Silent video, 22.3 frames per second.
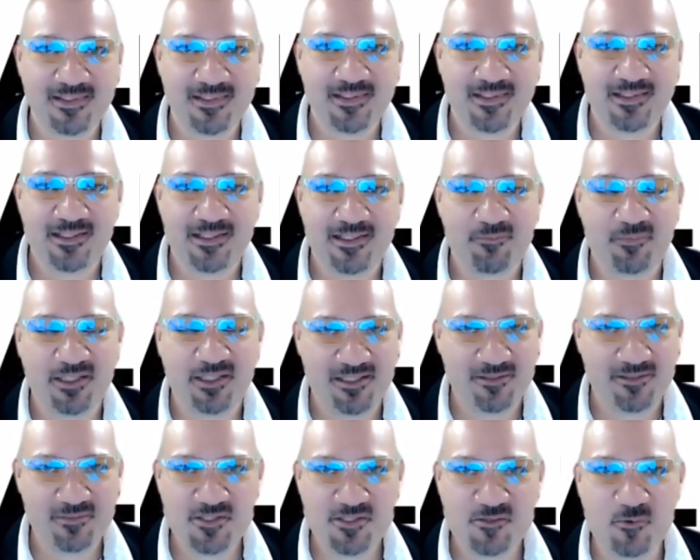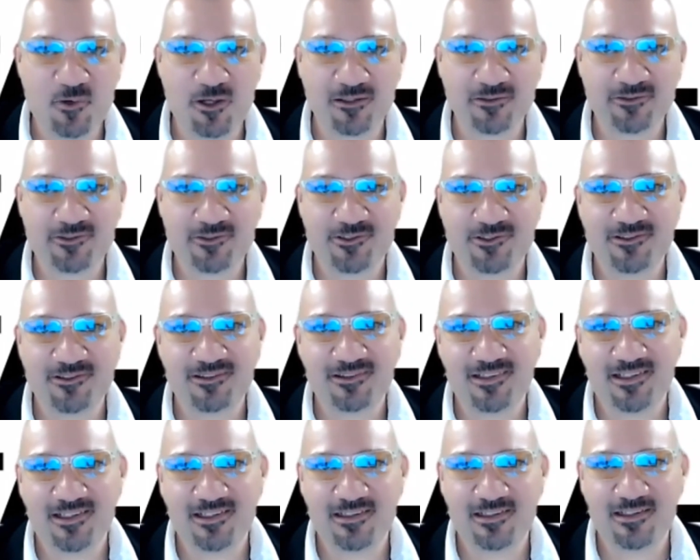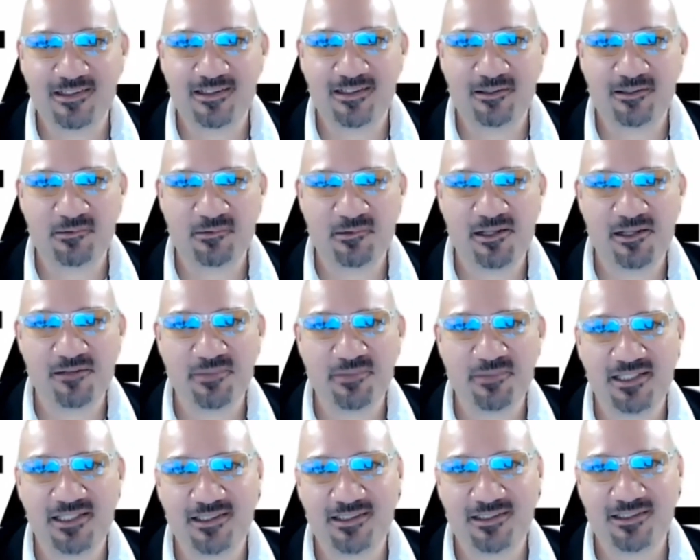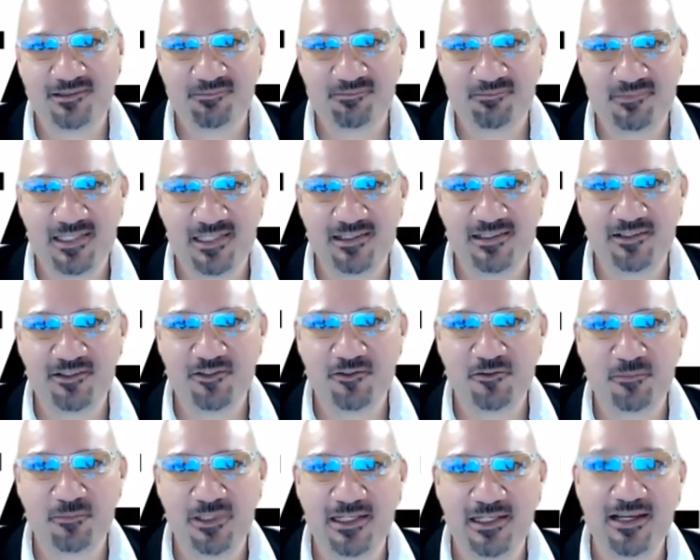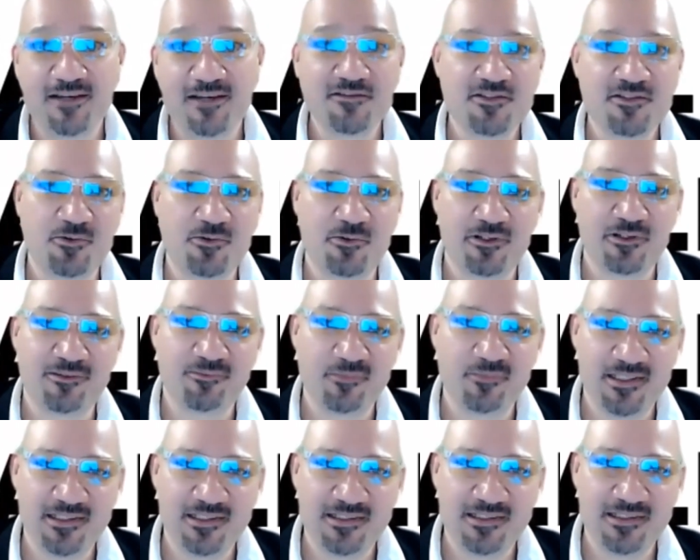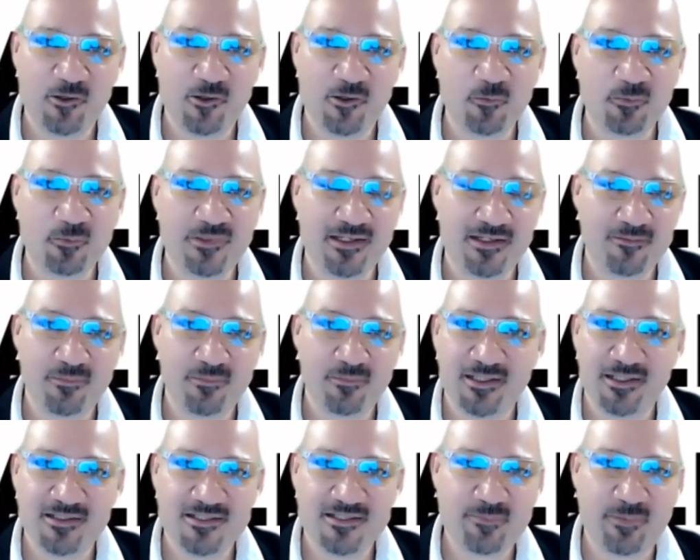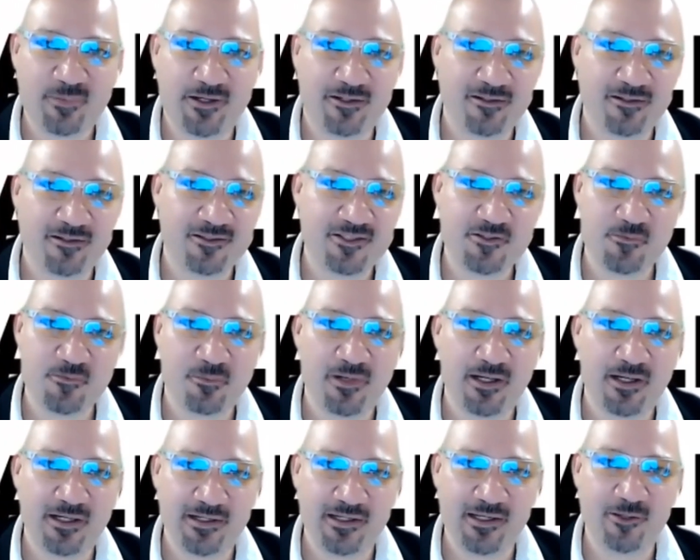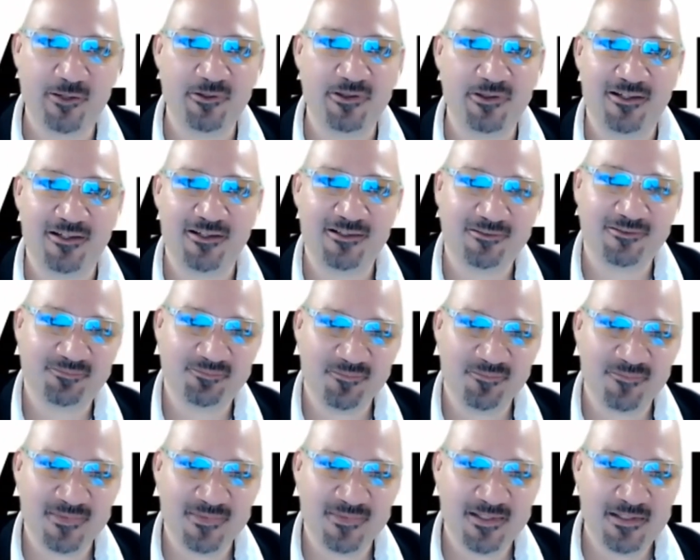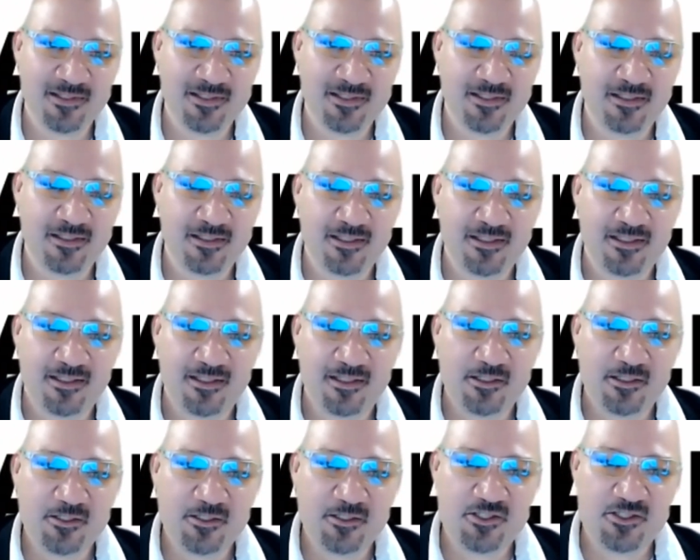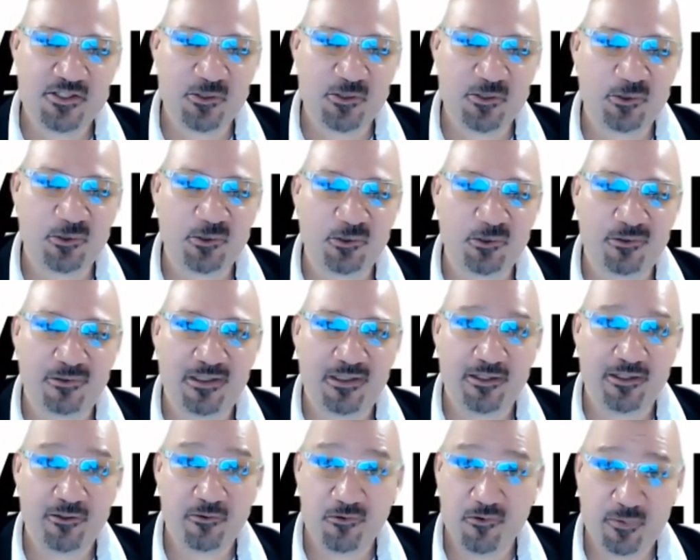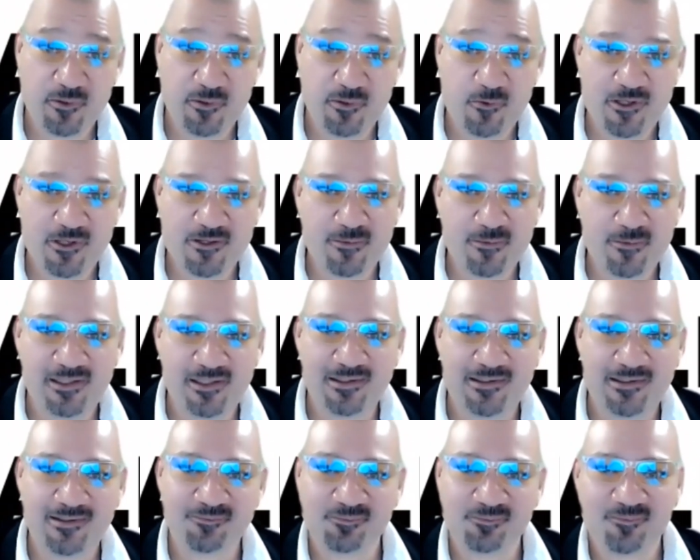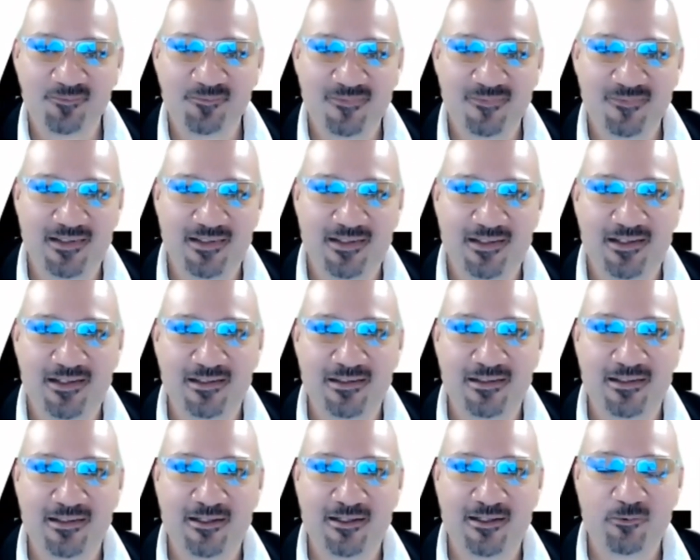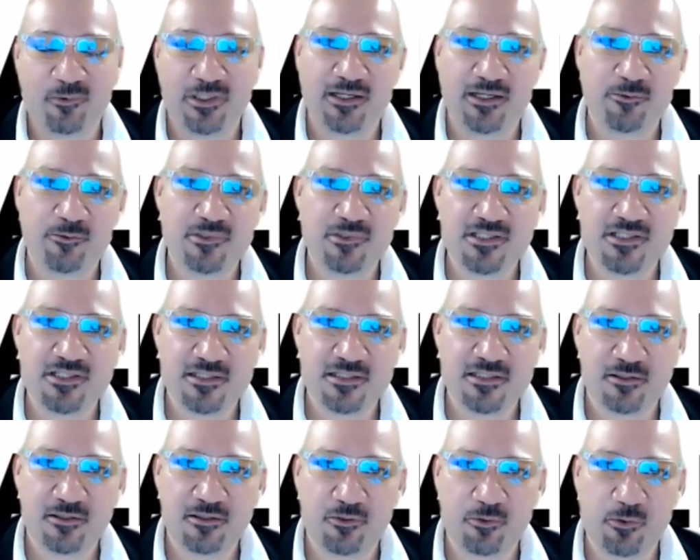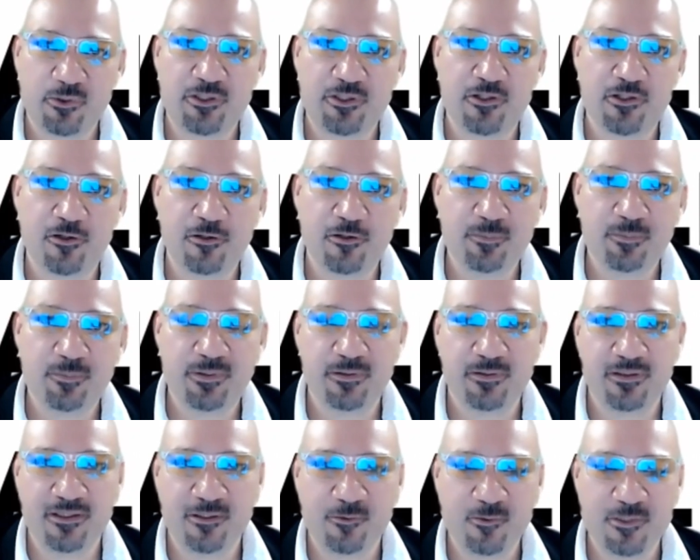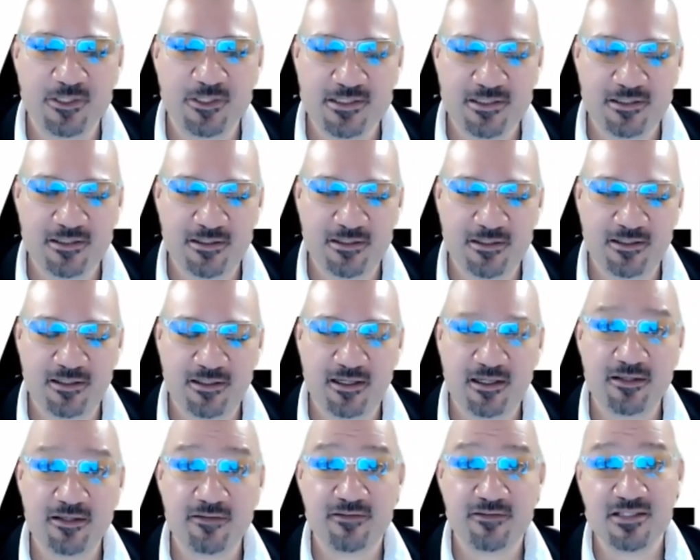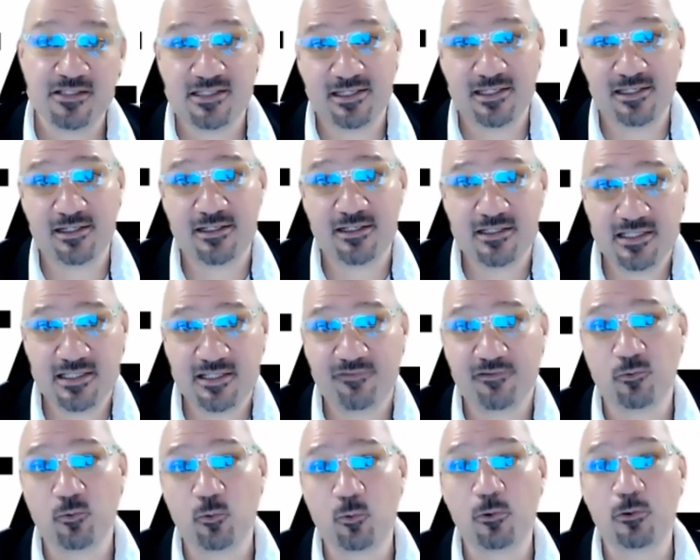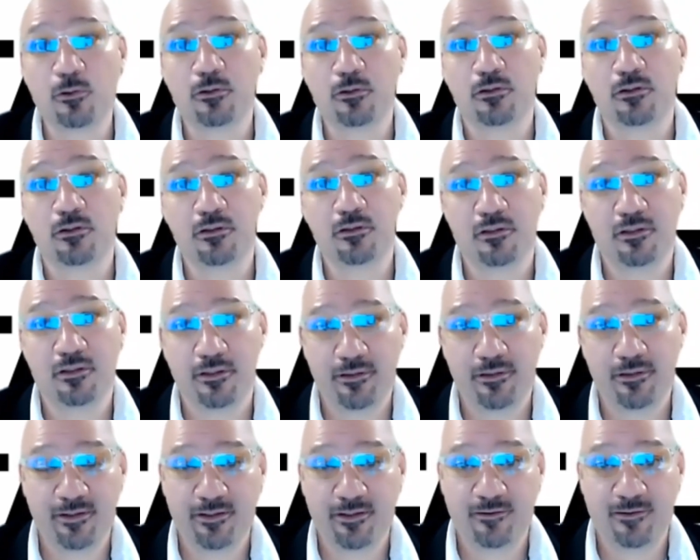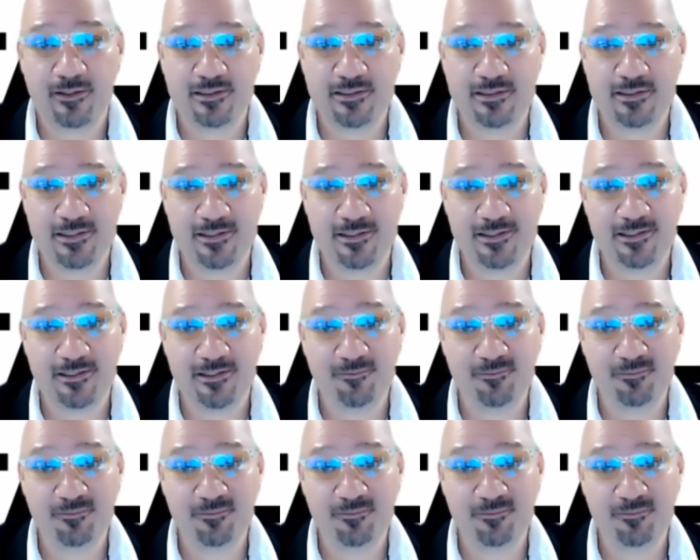My name is Walter, and I'll be telling you my life story in the hope that it might inspire somebody out there. So I grew up in Guatemala, and when I was growing up, there was a devastating civil war there at the time.